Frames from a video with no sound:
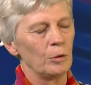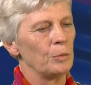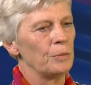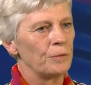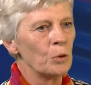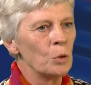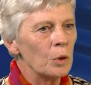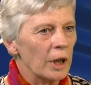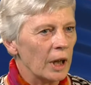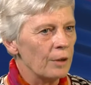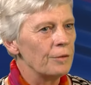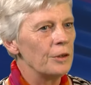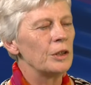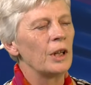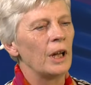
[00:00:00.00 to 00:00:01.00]
food
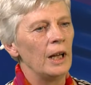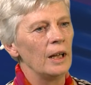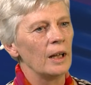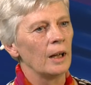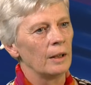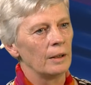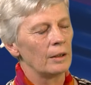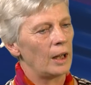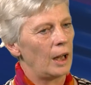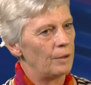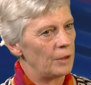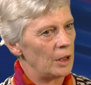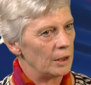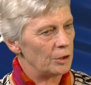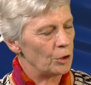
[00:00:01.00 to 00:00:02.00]
every day and
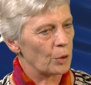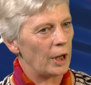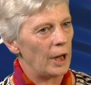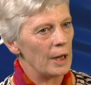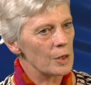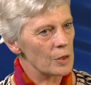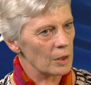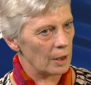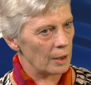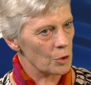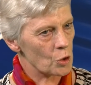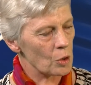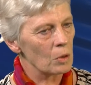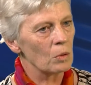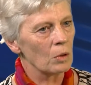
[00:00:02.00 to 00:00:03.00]
have education and
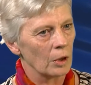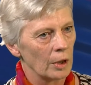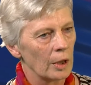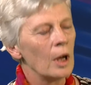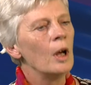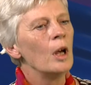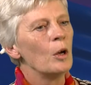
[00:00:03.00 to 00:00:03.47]
so on,